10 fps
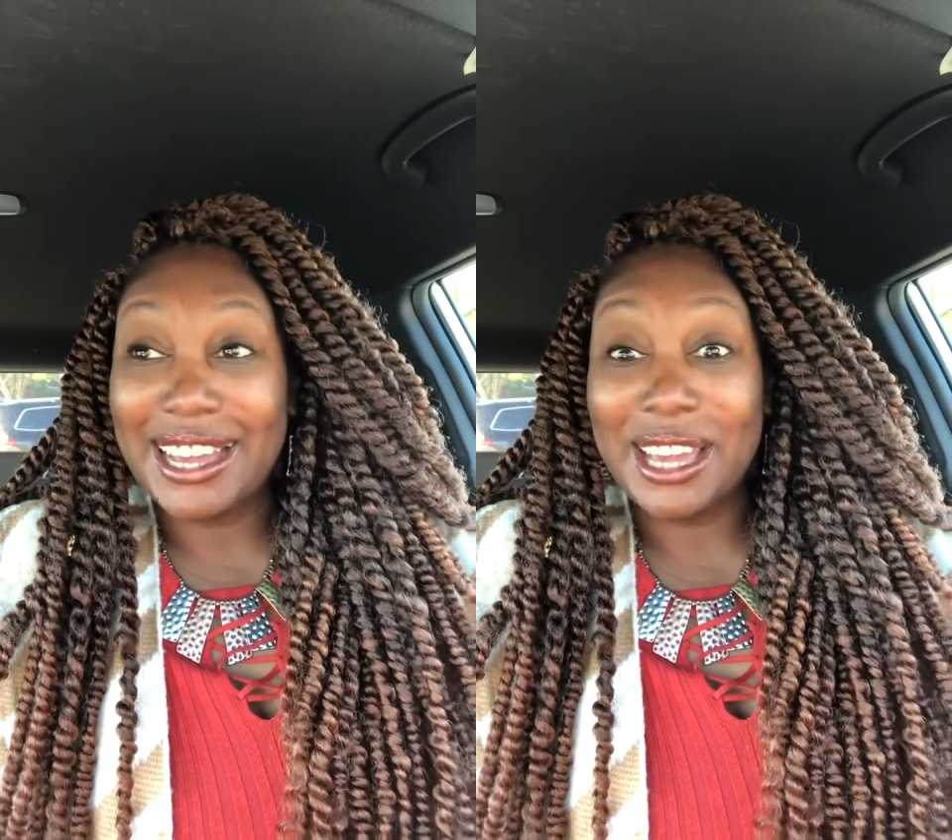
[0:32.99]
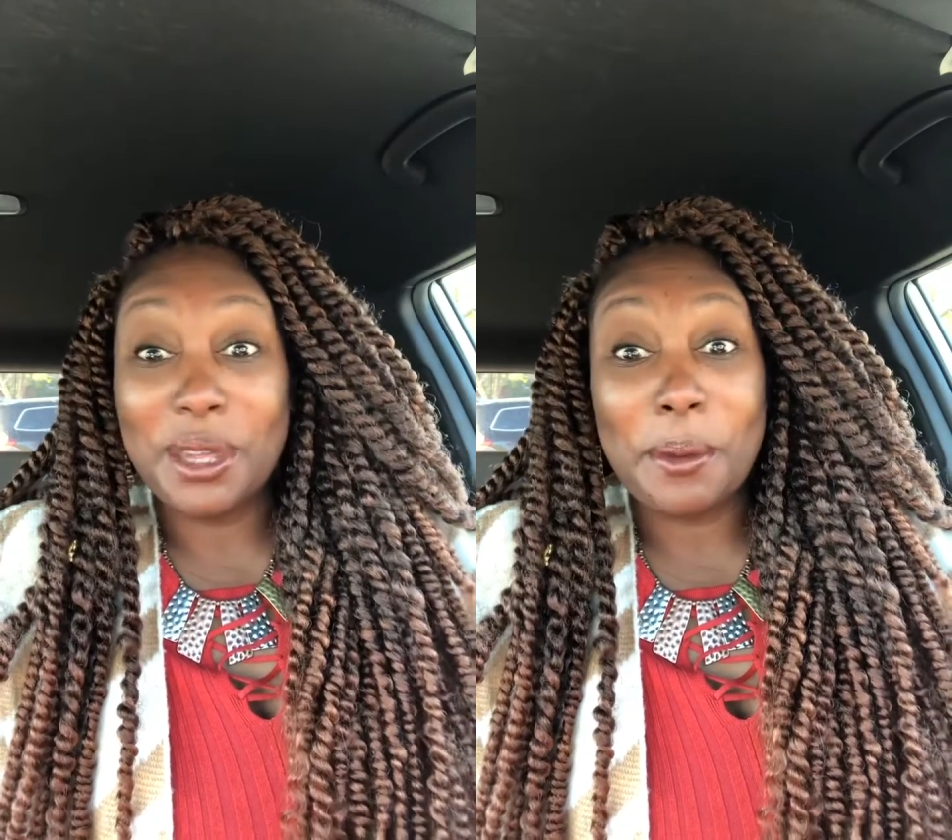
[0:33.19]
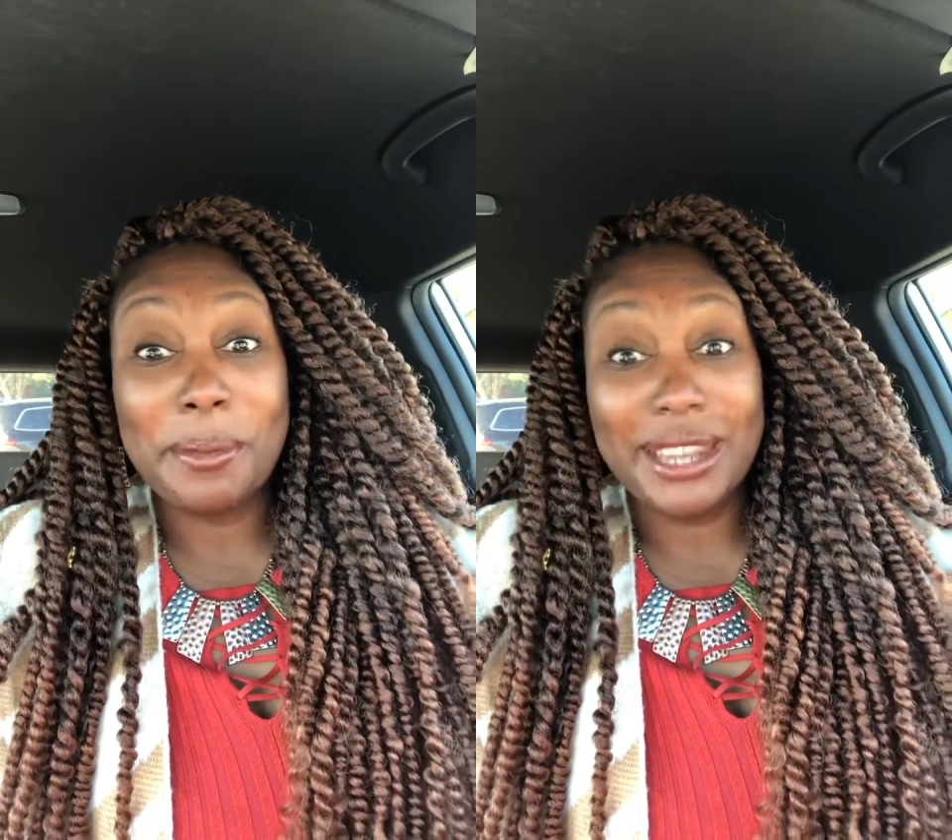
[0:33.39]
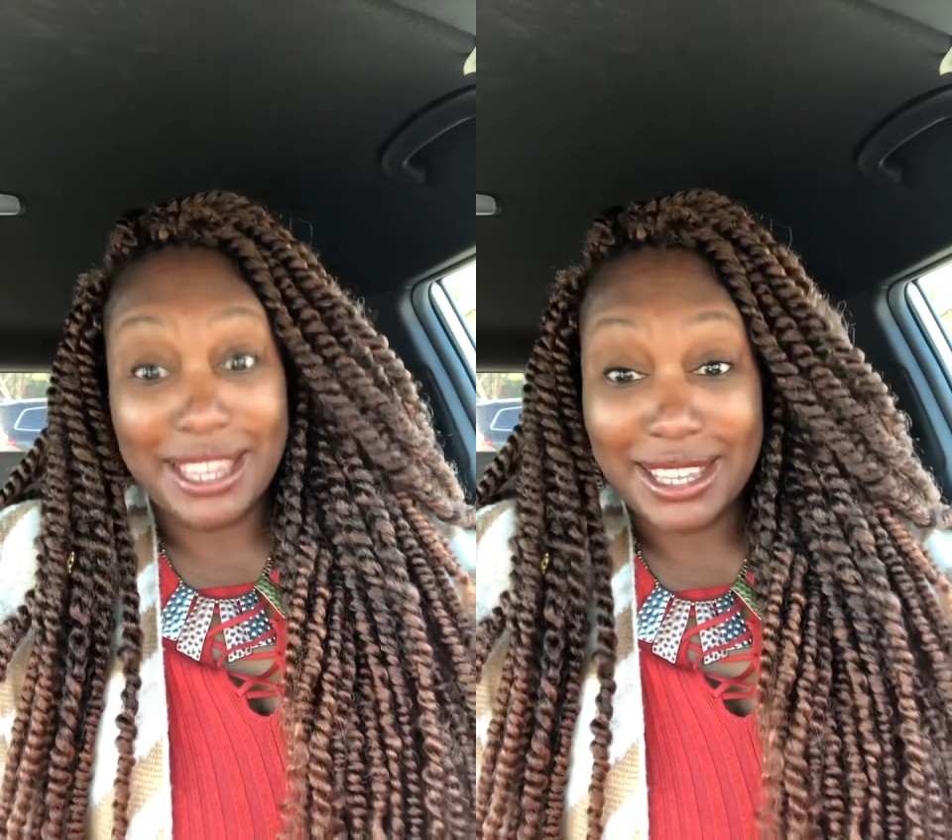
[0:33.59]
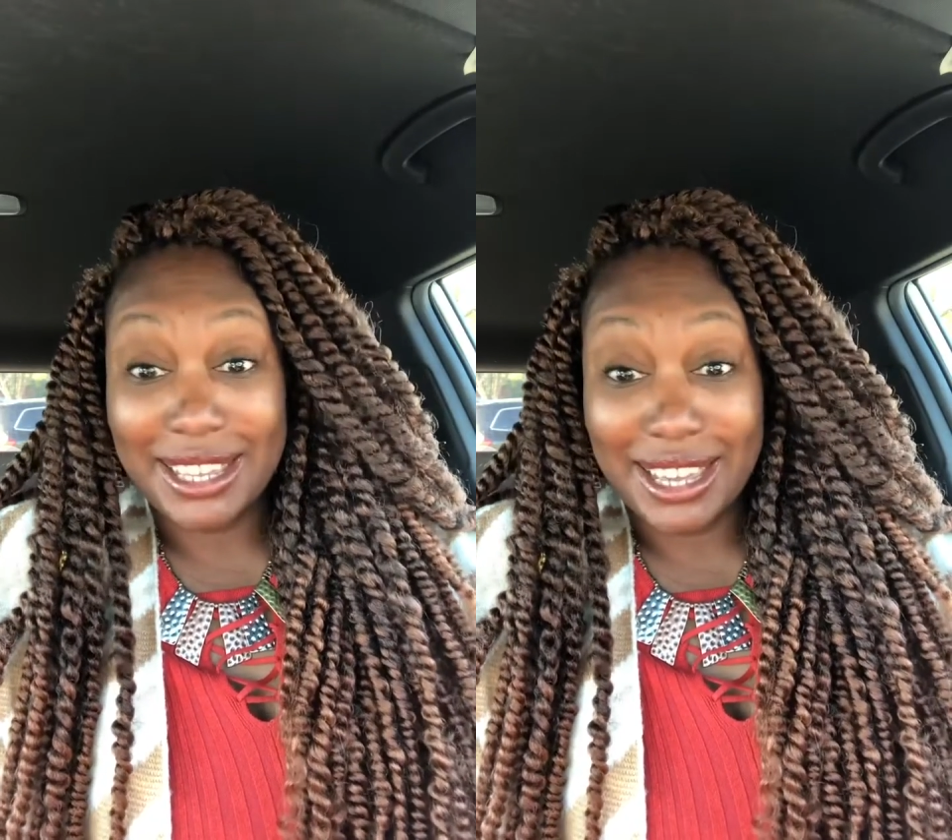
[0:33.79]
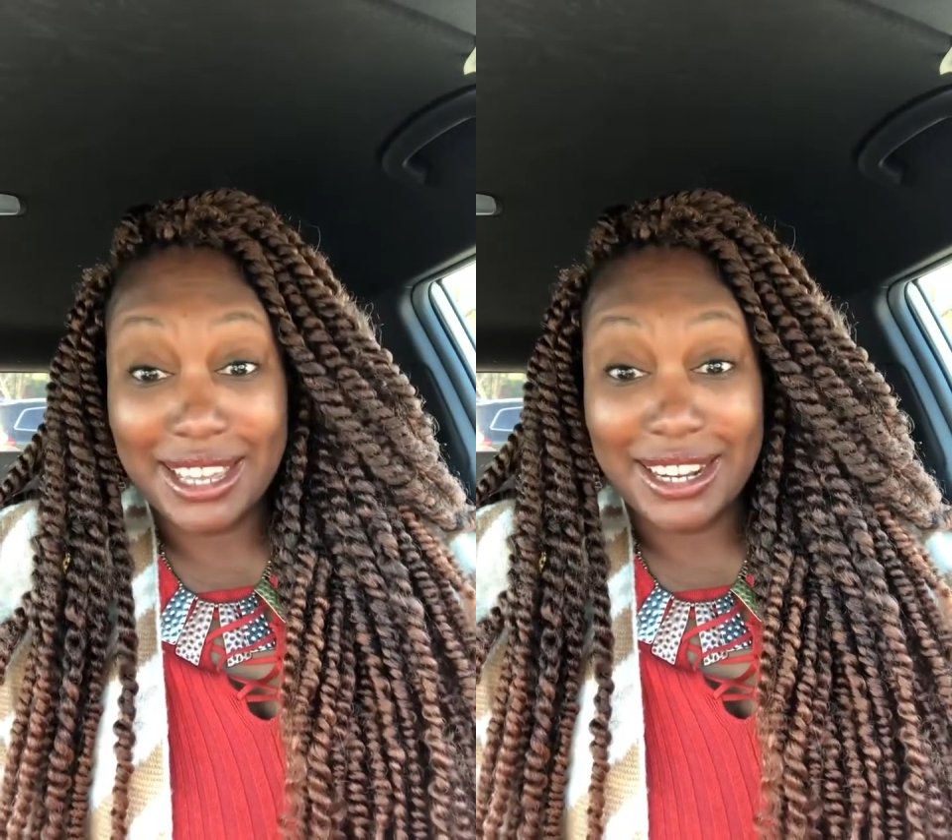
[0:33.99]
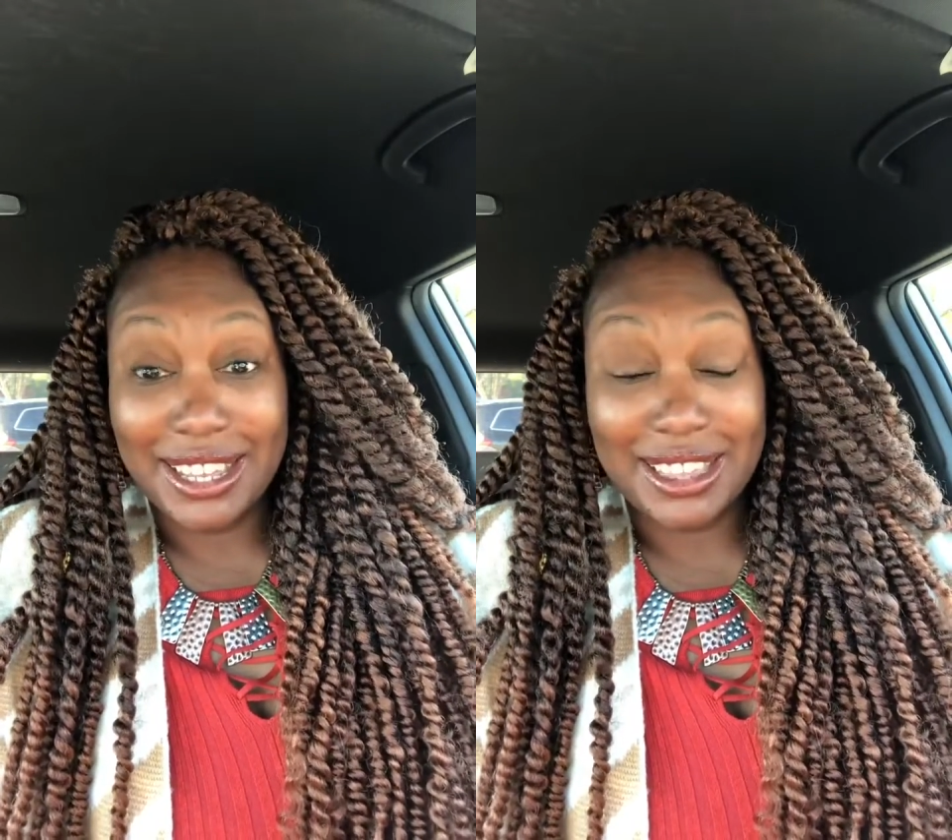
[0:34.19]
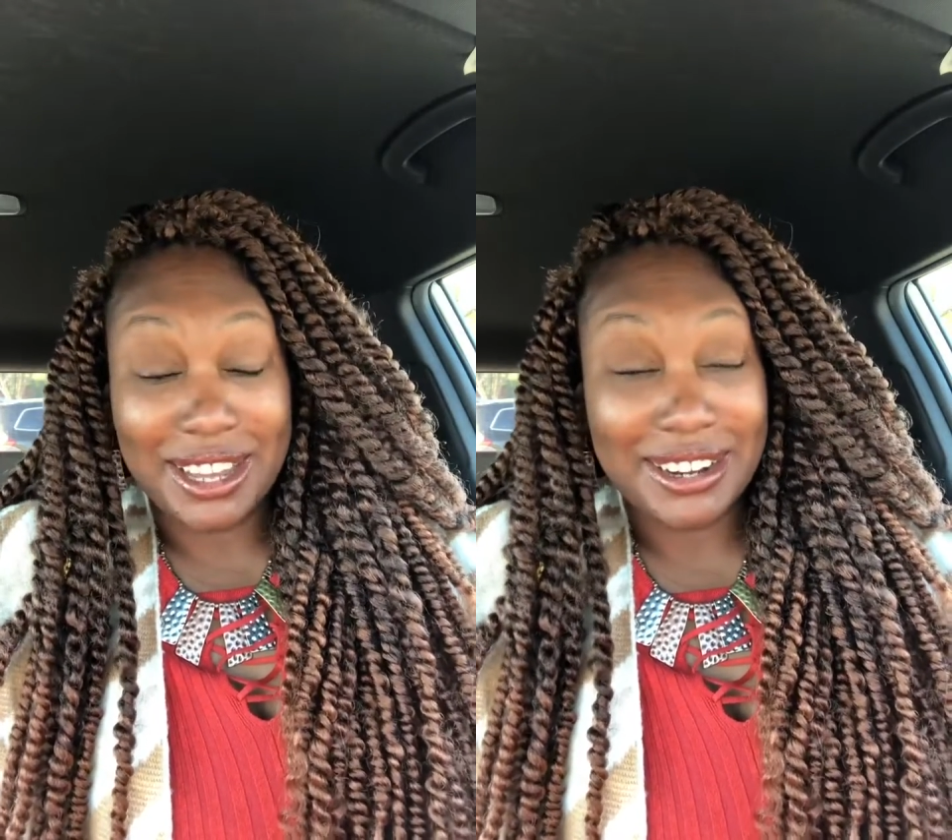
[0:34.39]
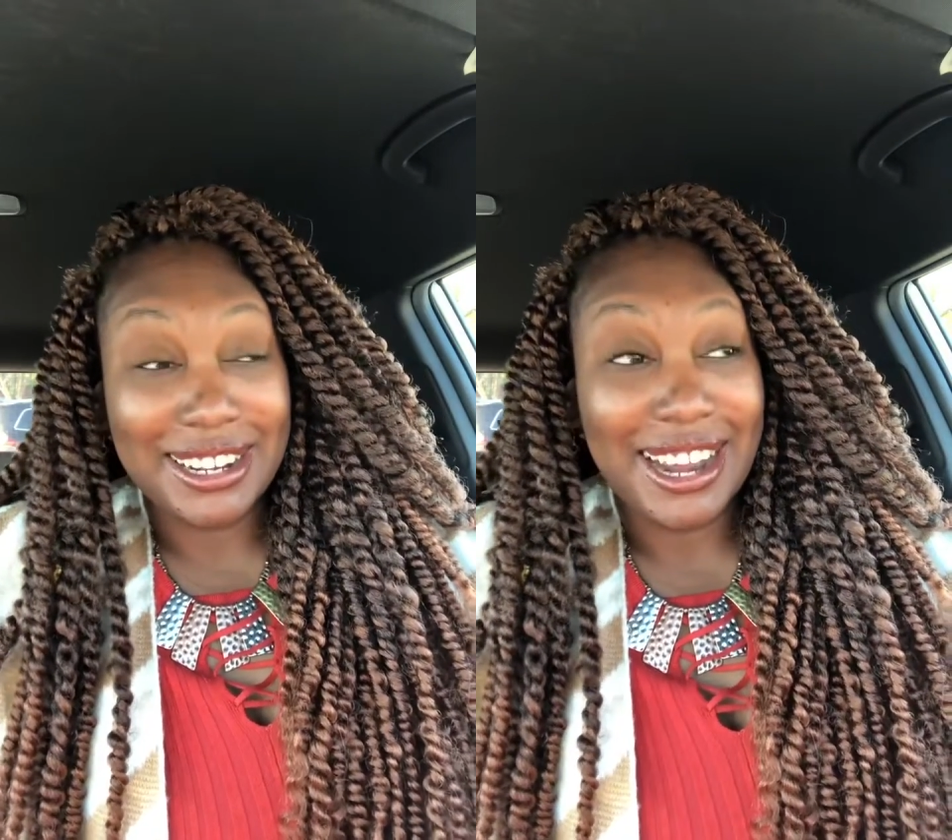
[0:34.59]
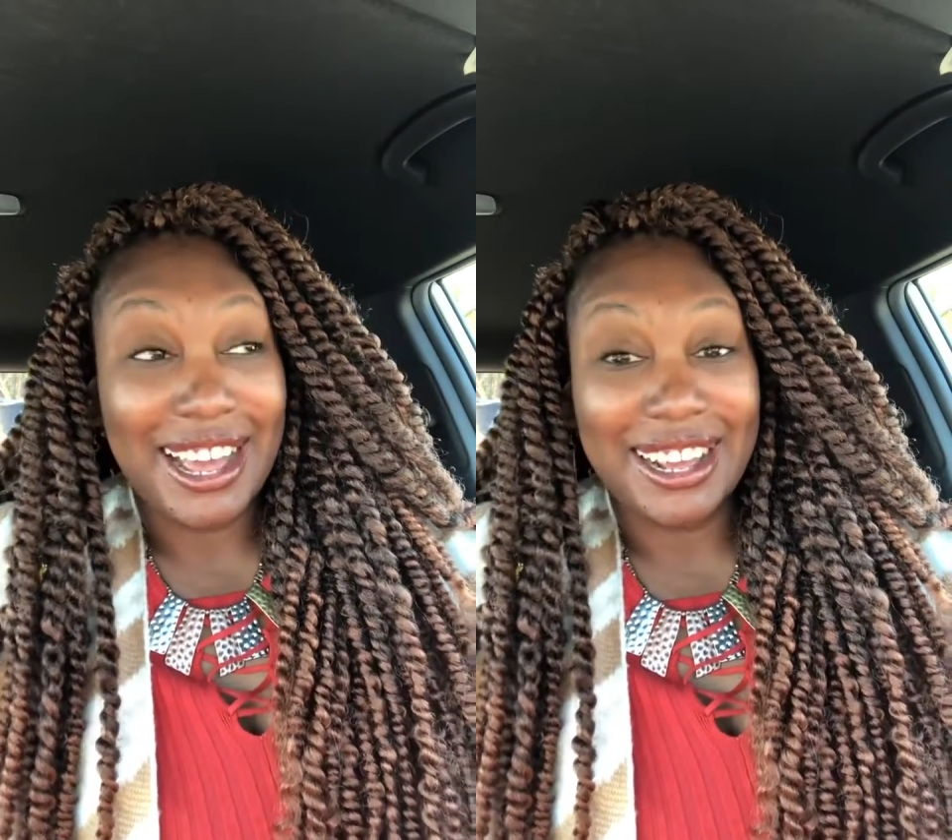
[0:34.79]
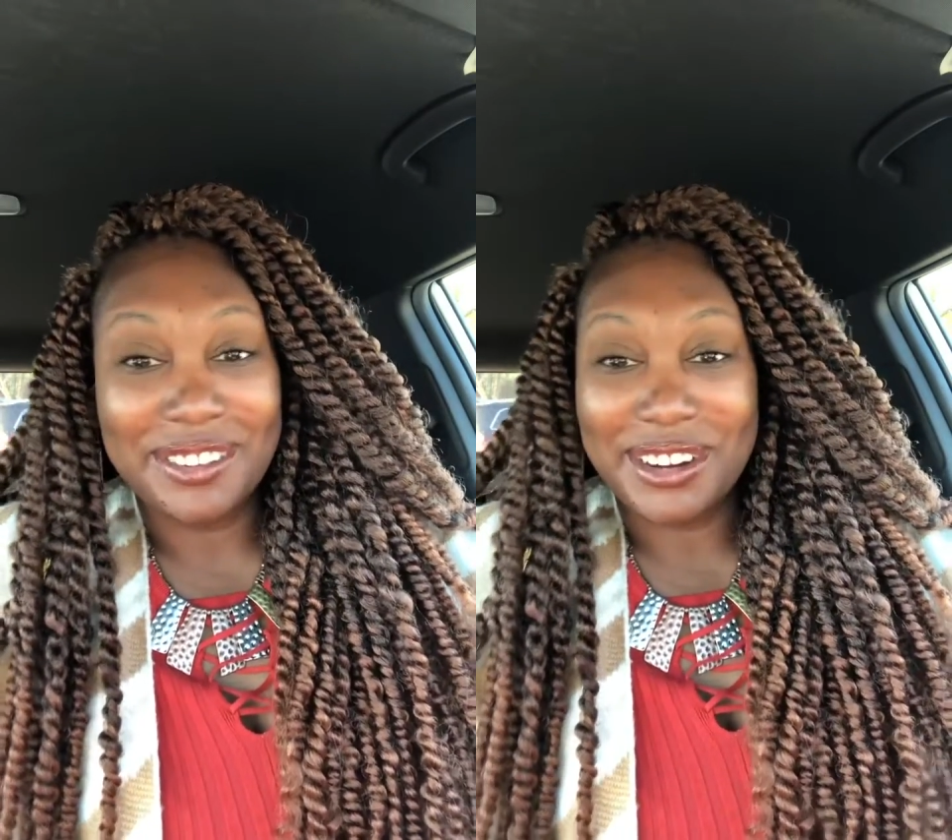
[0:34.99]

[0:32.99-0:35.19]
and you blink again and you're 39.